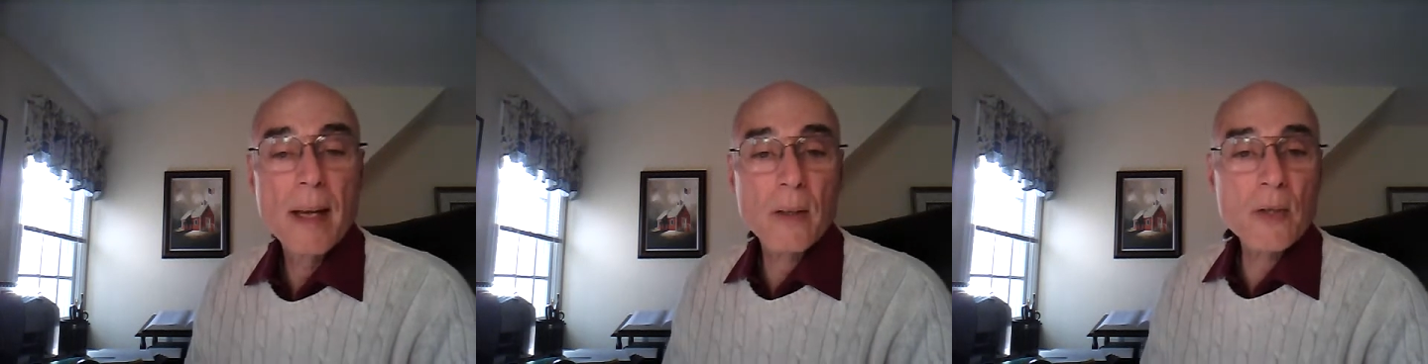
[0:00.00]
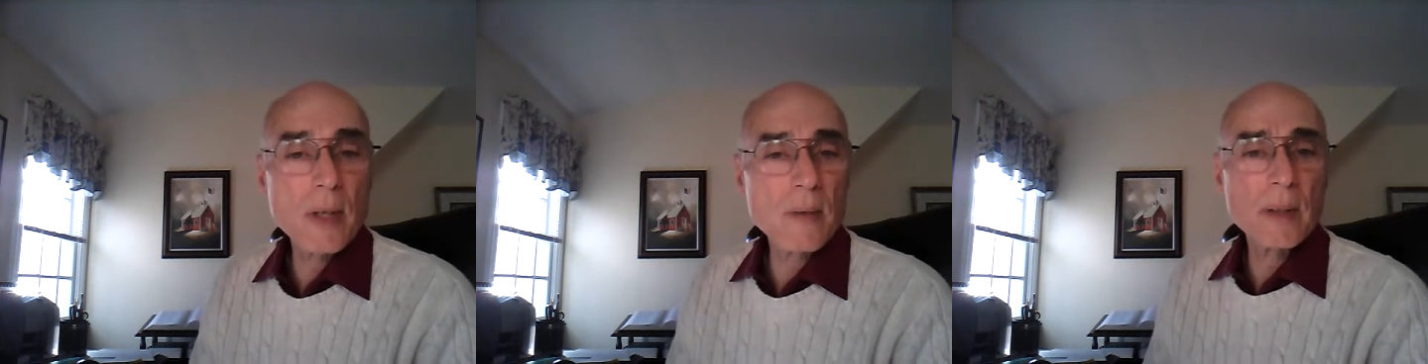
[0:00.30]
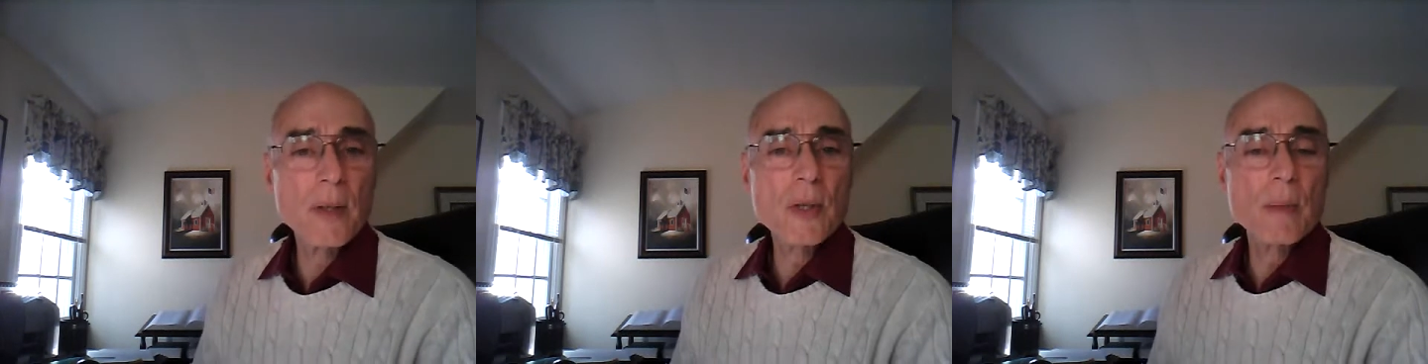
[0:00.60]

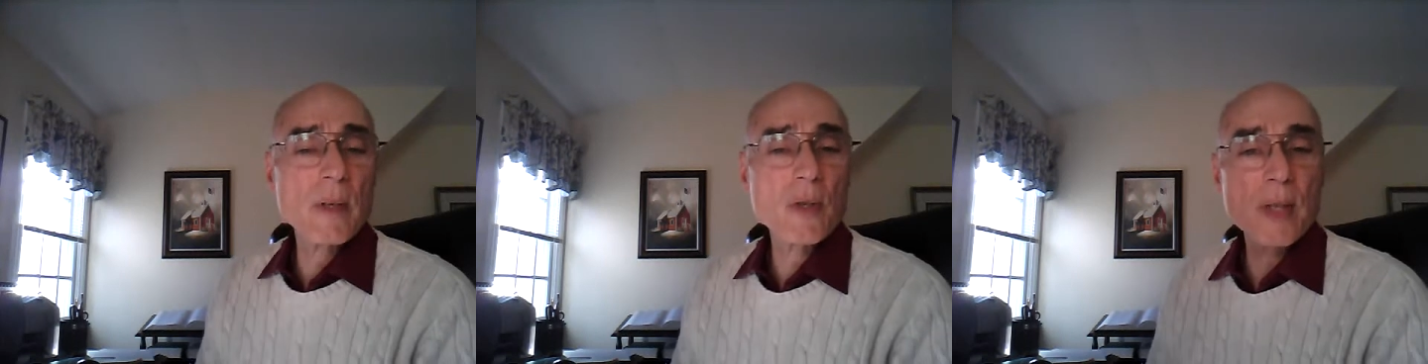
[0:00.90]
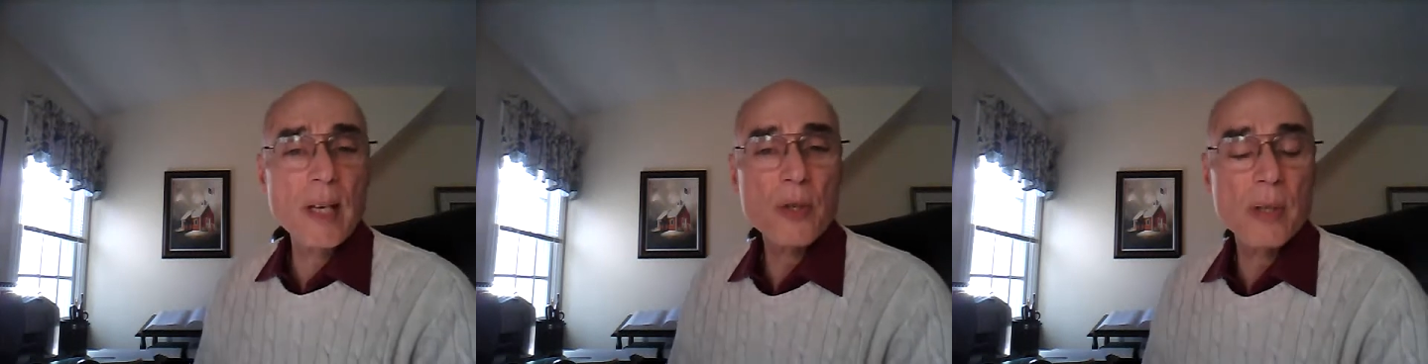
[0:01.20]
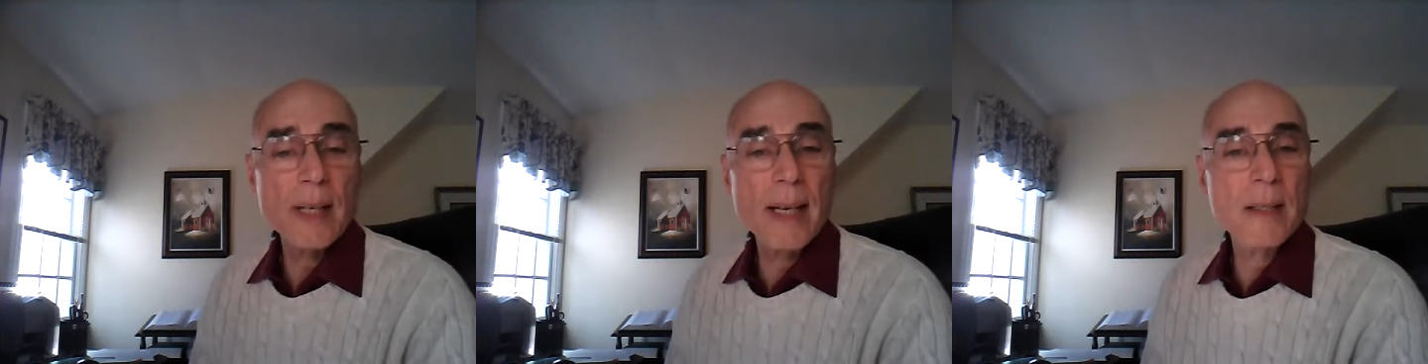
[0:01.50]
Conservatism is
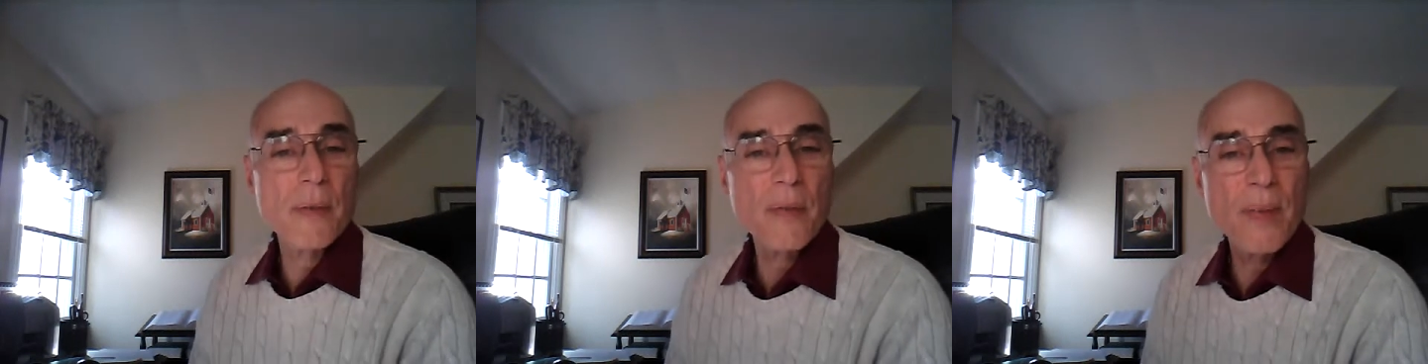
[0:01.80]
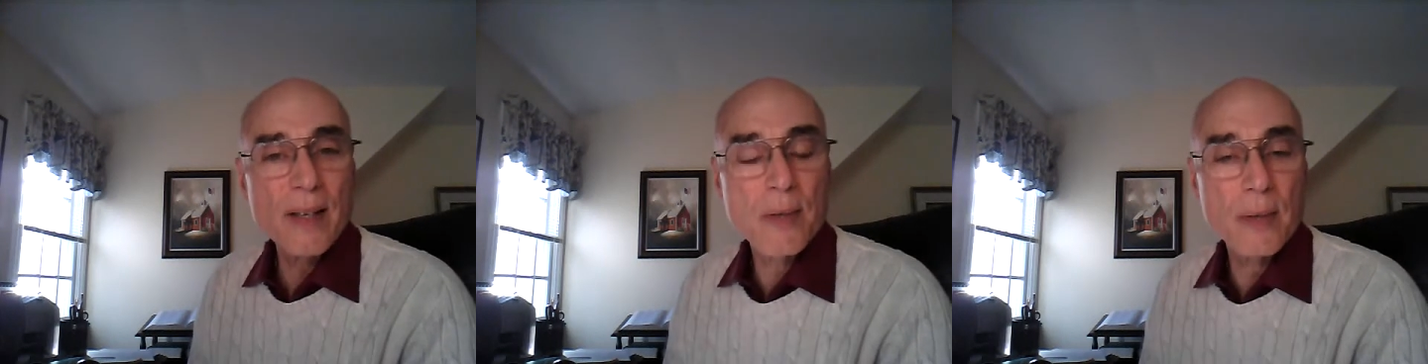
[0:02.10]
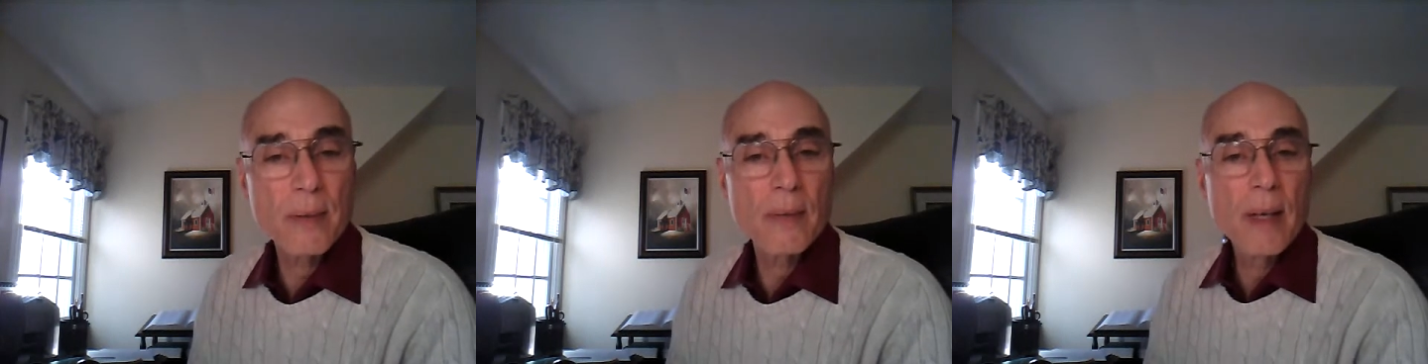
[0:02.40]
essentially a
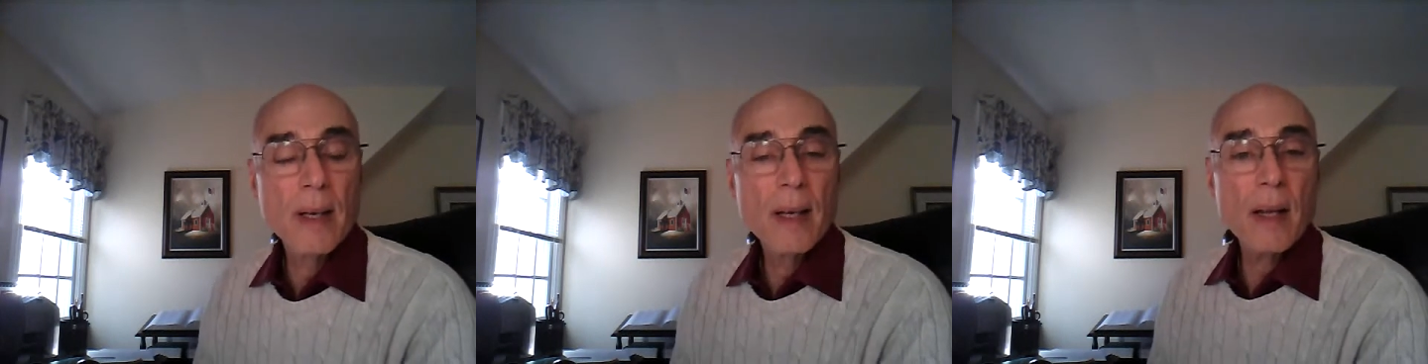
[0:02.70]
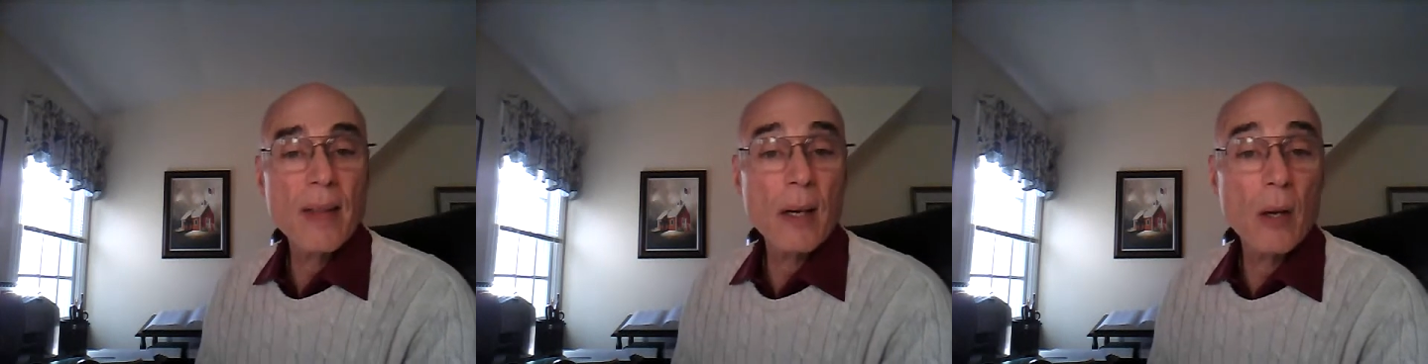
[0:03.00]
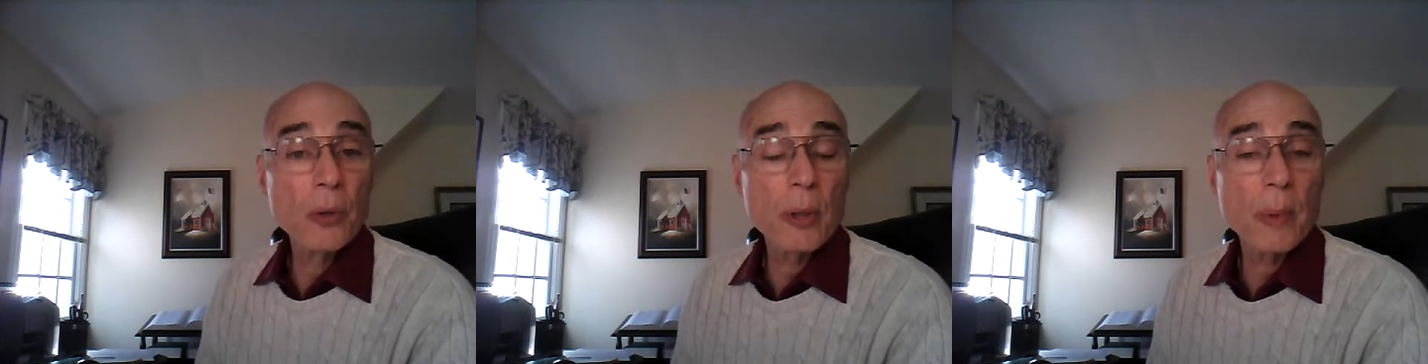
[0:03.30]
defensive and then
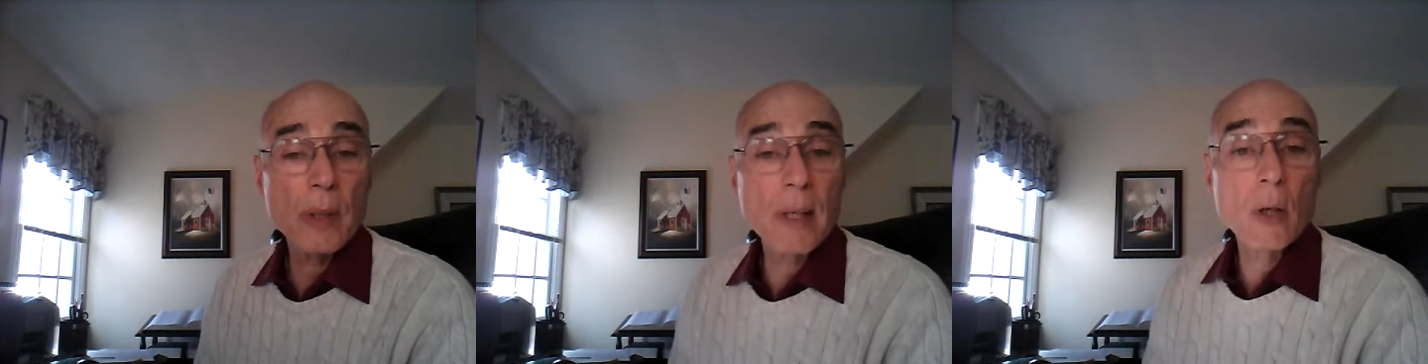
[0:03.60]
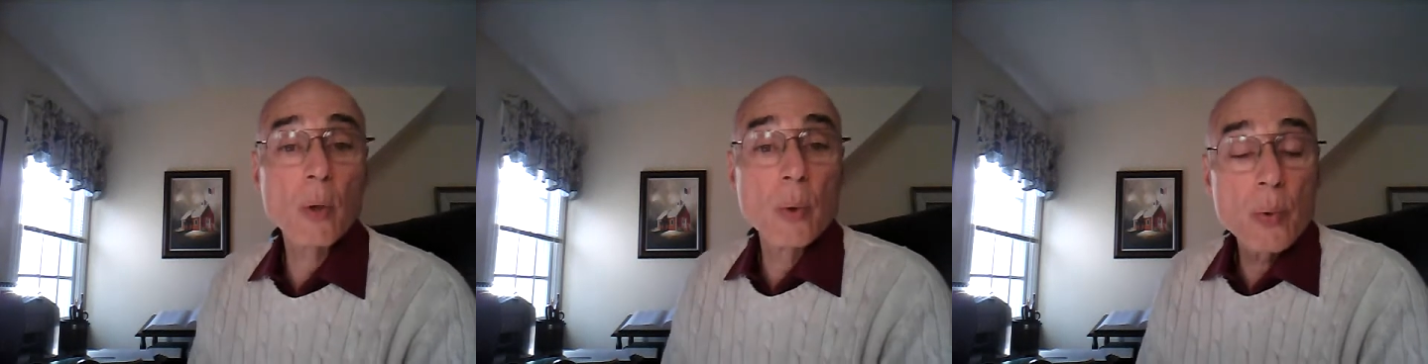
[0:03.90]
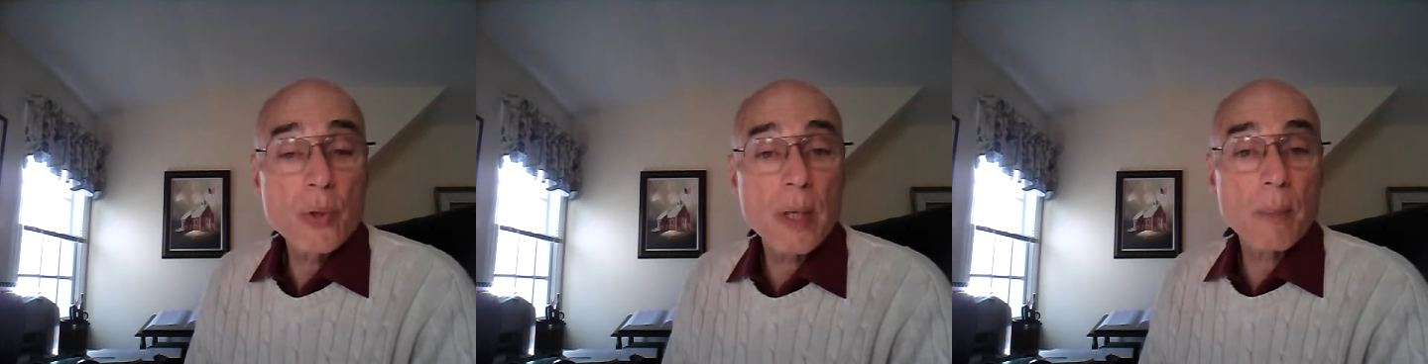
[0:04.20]
ultimately
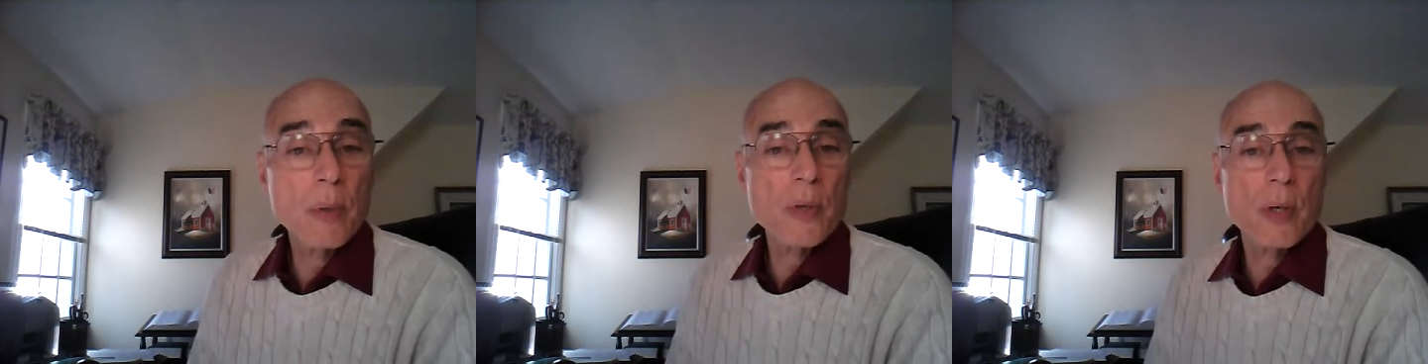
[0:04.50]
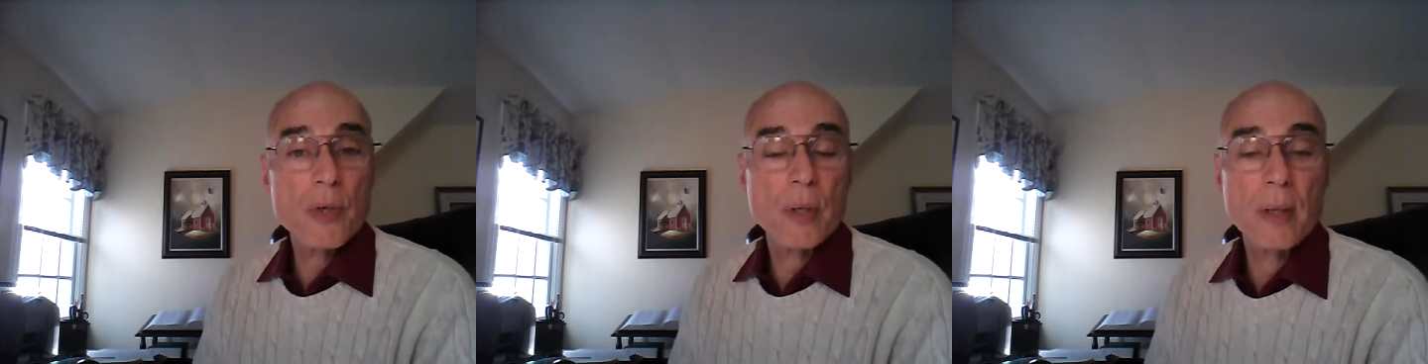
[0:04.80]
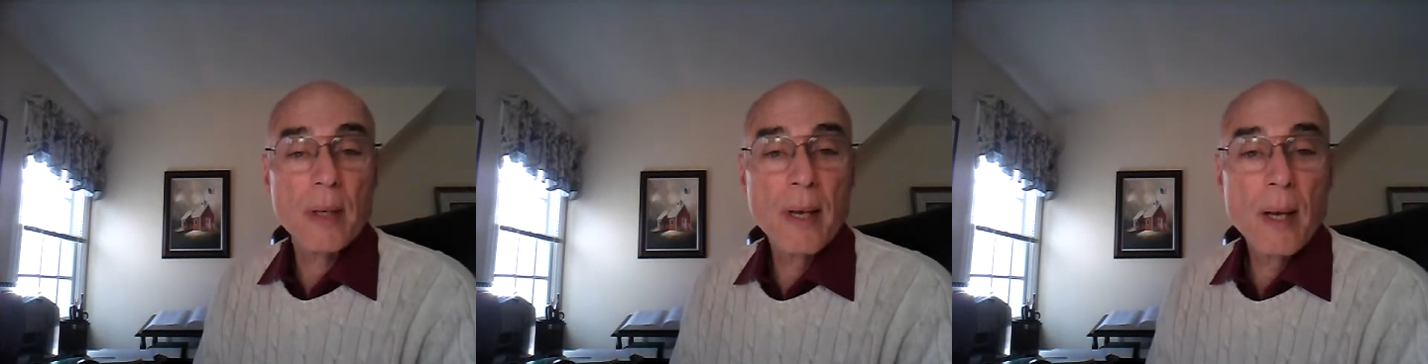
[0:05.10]
losing
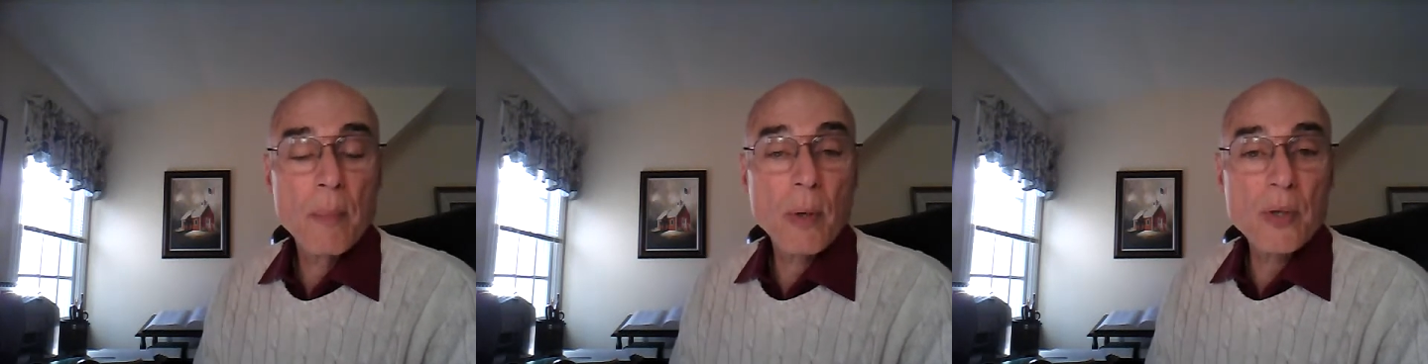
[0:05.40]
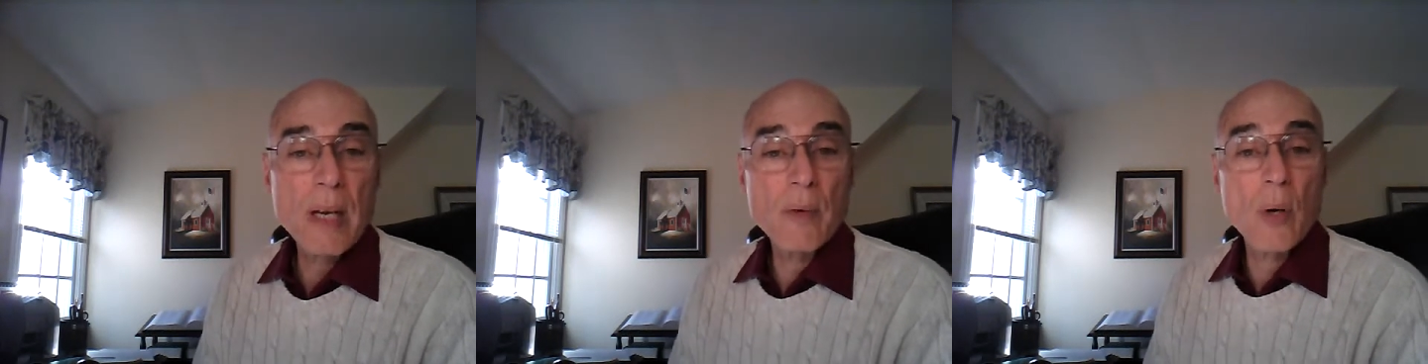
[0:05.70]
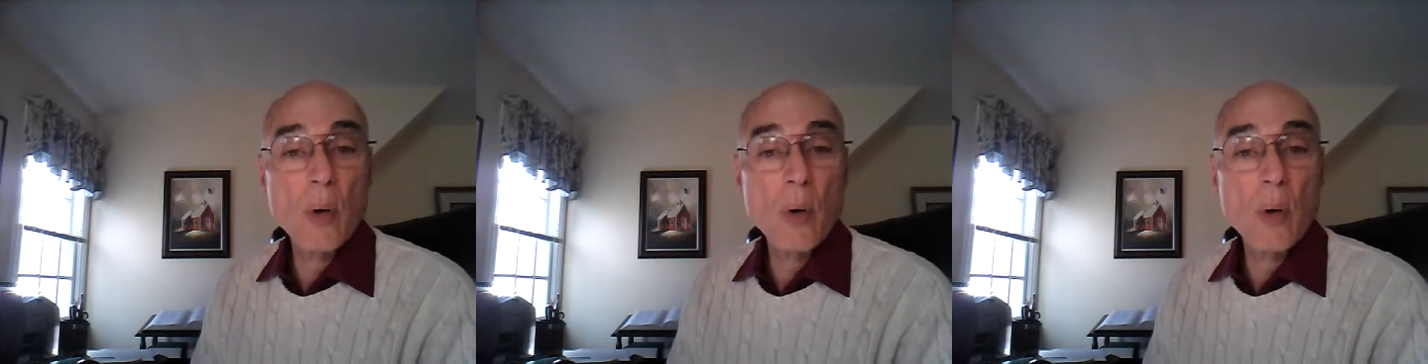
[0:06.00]
position, because they have